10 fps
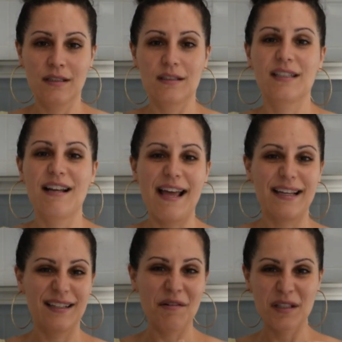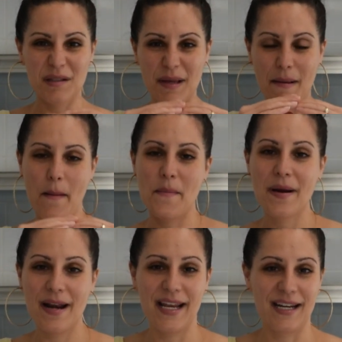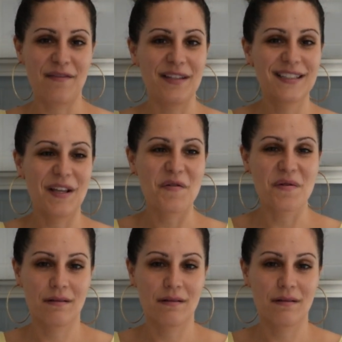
just like, you know, it's just a bit plain. If there's no,